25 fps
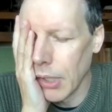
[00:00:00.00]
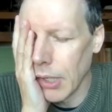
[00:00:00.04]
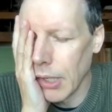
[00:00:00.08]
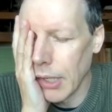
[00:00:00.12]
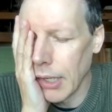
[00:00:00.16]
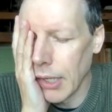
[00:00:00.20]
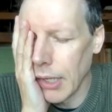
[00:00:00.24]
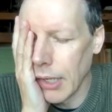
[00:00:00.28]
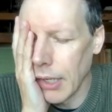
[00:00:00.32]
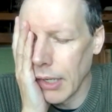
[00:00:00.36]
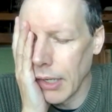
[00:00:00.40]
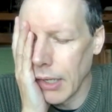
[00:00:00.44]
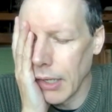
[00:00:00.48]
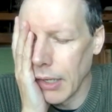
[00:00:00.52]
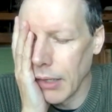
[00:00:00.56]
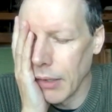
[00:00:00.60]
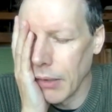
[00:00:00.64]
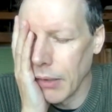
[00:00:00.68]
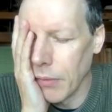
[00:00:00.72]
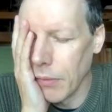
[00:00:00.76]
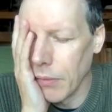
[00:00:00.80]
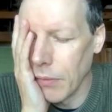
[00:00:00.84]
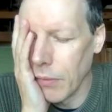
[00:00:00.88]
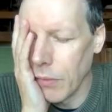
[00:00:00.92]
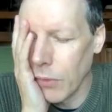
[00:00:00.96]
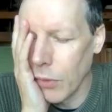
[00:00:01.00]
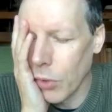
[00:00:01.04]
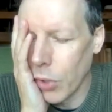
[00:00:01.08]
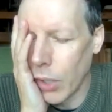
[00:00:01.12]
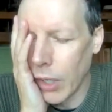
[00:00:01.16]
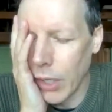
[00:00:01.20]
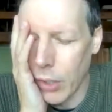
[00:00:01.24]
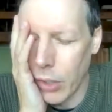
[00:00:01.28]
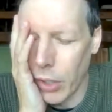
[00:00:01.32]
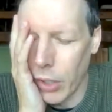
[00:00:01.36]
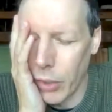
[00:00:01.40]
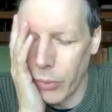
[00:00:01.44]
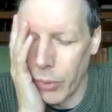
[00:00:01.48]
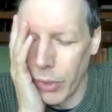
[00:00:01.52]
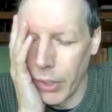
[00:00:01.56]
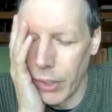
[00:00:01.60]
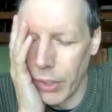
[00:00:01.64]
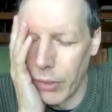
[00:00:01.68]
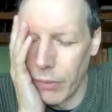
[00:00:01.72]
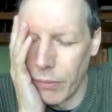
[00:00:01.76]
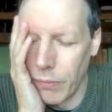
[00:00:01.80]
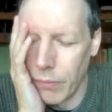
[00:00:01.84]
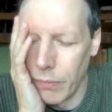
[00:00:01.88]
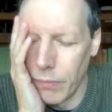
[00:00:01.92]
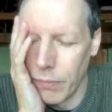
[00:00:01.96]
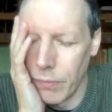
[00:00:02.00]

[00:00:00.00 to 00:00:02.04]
credit card reader.